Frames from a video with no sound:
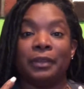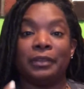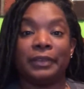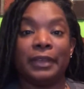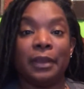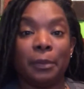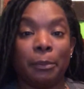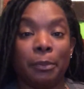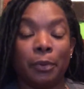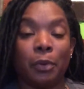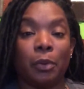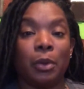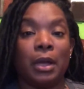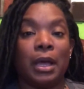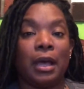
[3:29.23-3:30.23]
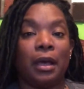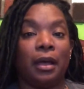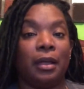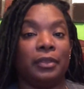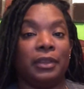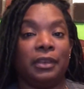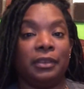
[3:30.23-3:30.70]
temple.
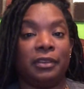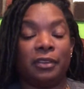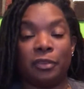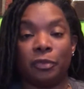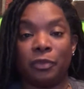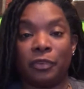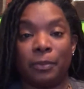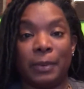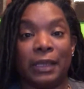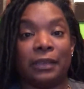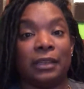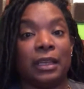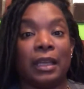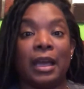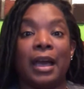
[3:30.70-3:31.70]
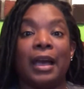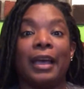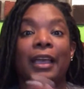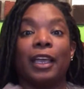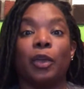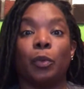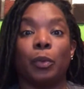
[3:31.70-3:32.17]
They disrespected
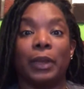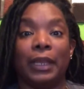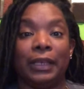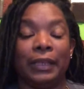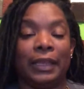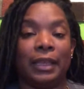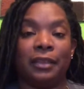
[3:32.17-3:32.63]
God greatly.